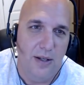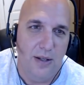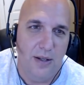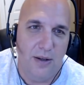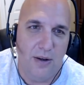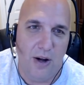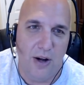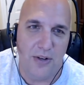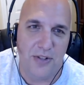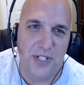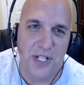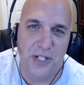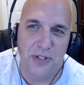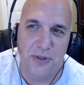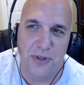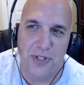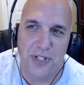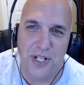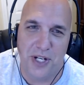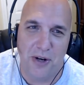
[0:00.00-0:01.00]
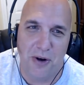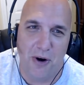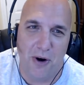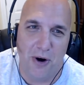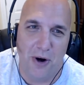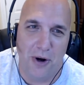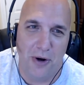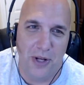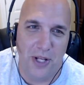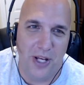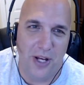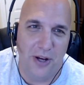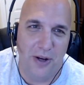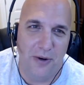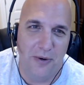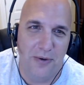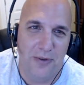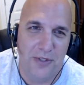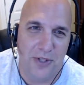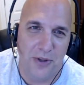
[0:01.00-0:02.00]
lost interest in car
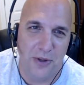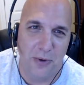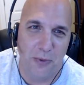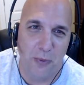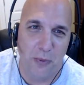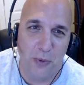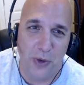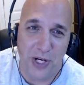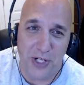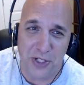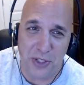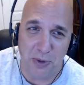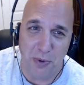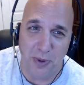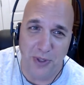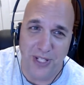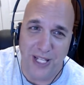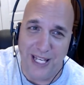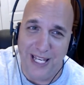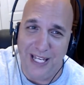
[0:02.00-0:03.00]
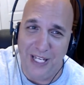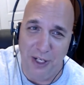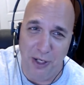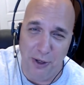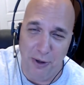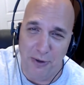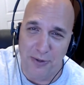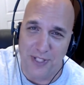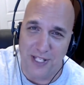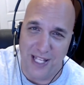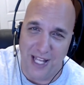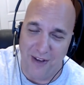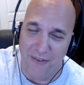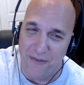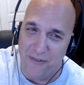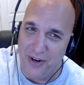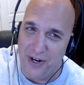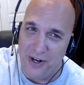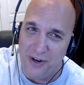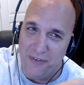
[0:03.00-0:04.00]
audio. So the original one that he used in that
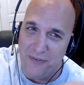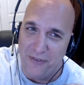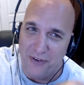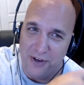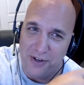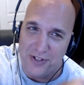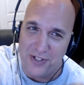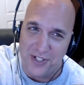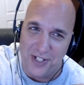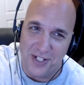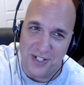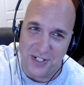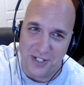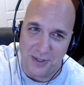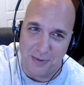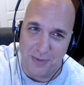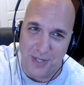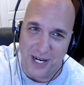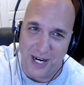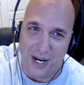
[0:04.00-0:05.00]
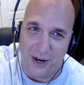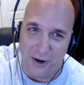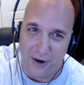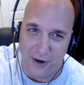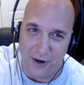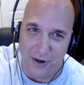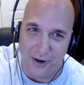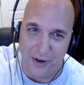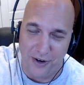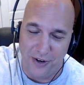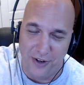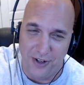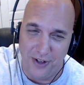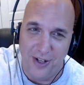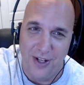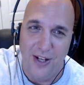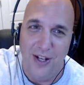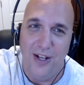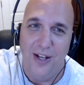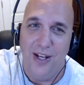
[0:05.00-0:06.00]
very first system that I heard,
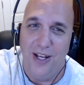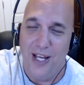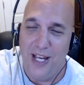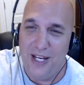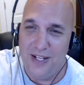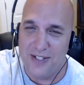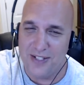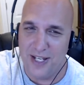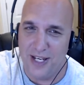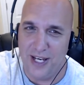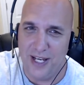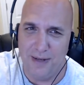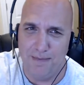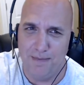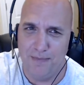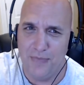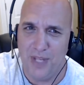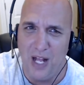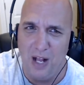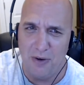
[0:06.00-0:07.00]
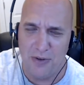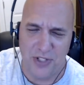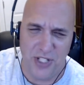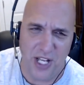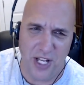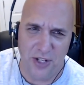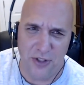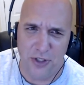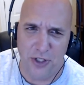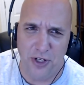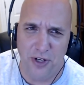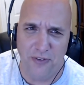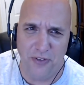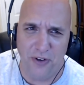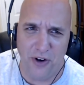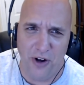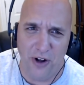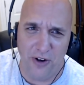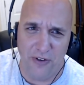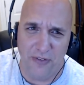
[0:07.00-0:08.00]
he said, "I'll sell it to you
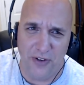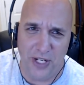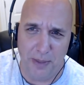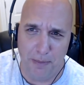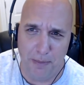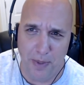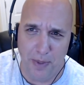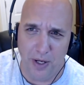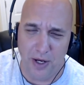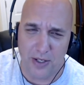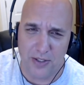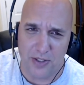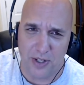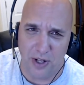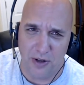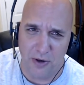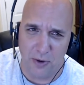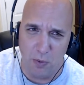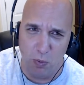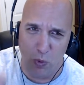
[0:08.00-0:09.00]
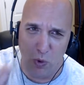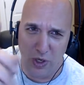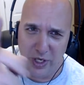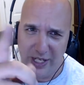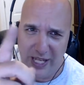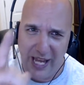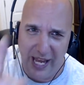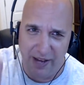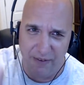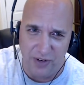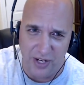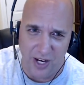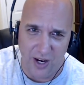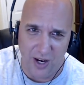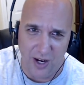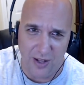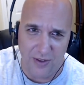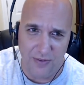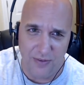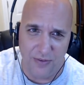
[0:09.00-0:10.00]
for 150 bucks under one
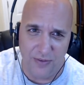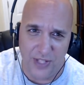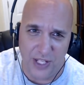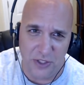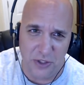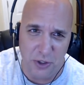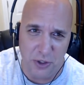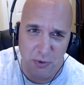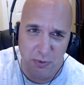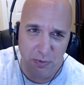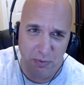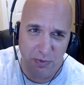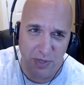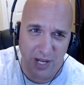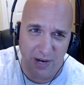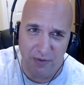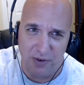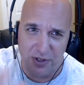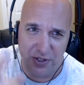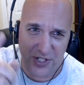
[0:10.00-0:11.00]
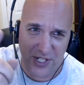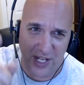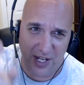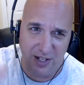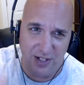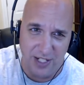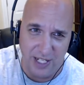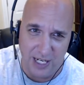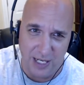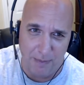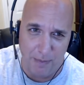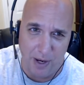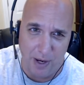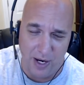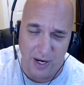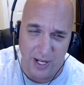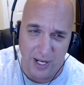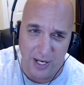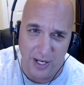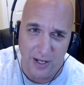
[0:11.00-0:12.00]
caveat that you never sell it to
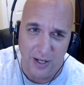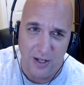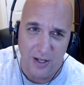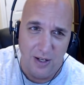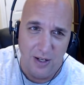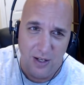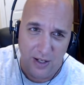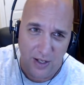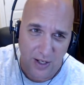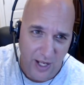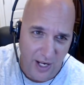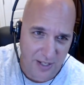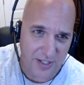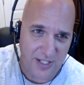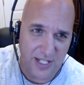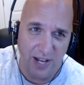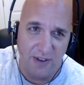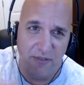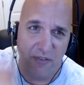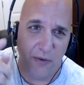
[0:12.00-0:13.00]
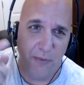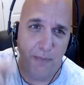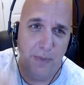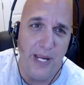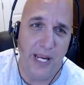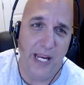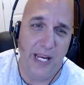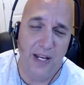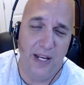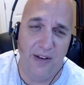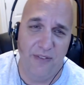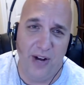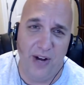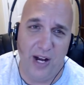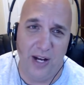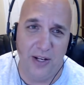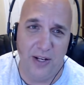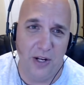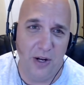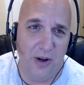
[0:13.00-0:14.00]
anybody except for me if
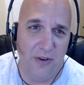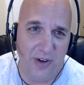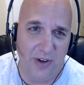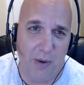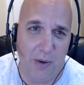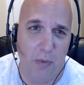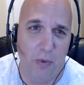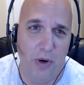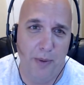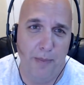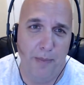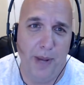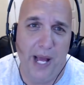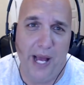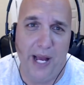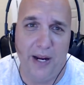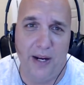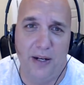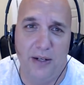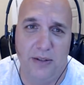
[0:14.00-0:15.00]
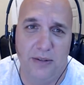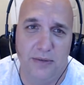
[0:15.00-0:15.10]
I you know if I want it back.